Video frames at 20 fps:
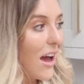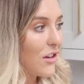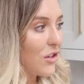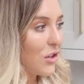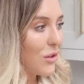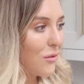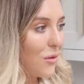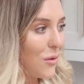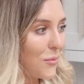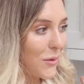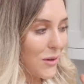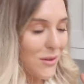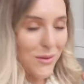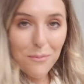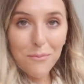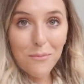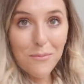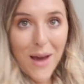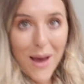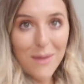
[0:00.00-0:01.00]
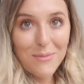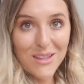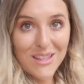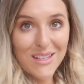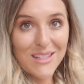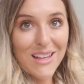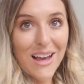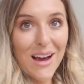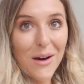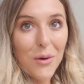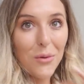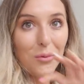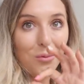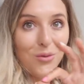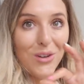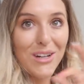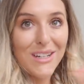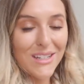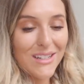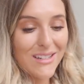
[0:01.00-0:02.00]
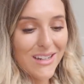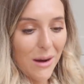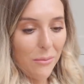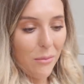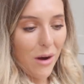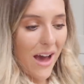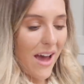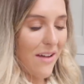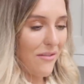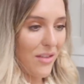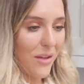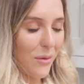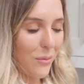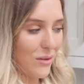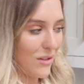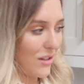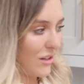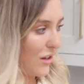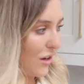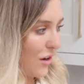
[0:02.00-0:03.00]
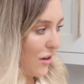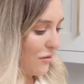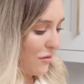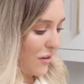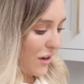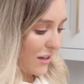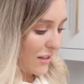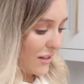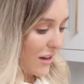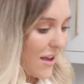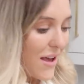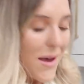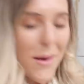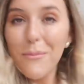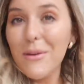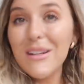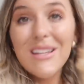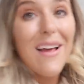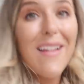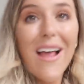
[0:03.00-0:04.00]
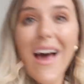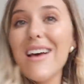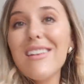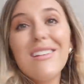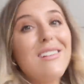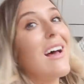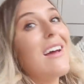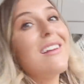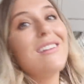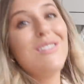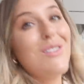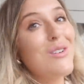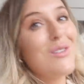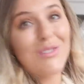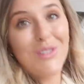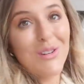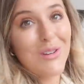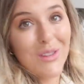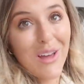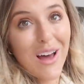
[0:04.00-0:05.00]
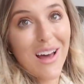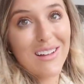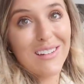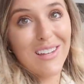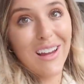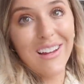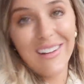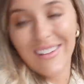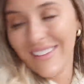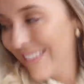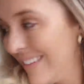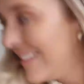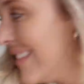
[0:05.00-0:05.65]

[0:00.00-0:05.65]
I should have almost mapped this out and written down where everything was gonna go first. But alas, I did not do that.